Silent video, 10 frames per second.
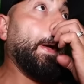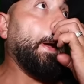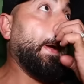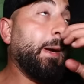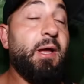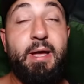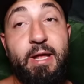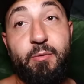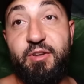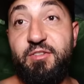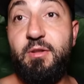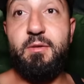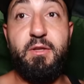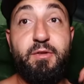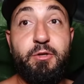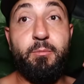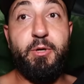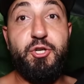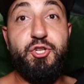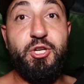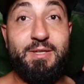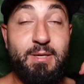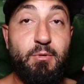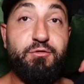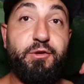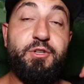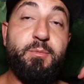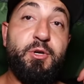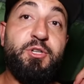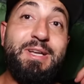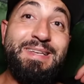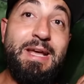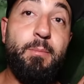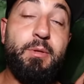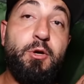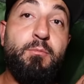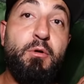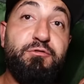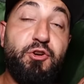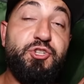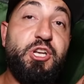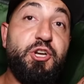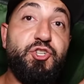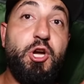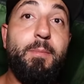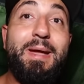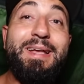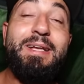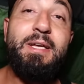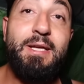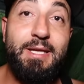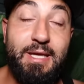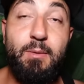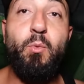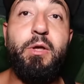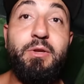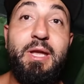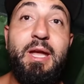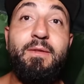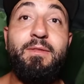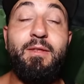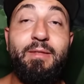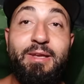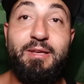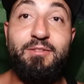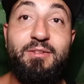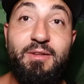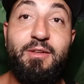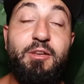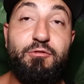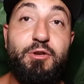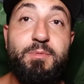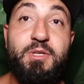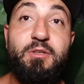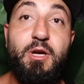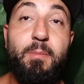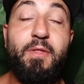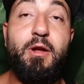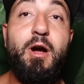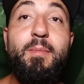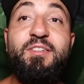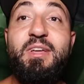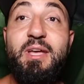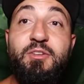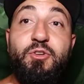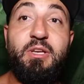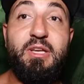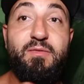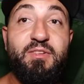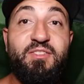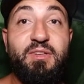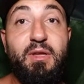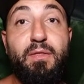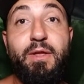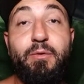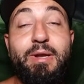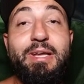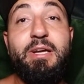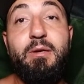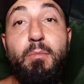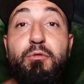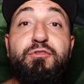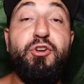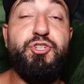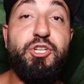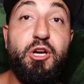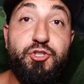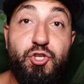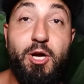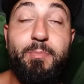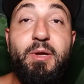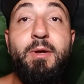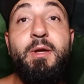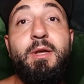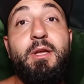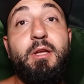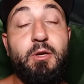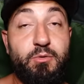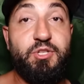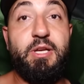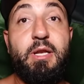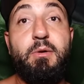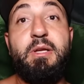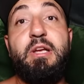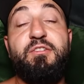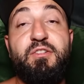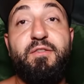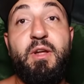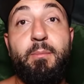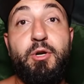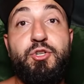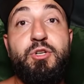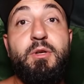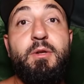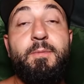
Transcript: Anyways, live a little merch, Team Moe Sargi merch down below, moesargi.shop. Get them while you can. The link is in the description, top of the comments, and you can even see a thing right here, moesargi.shop. Go and check it out, get yourself that merch.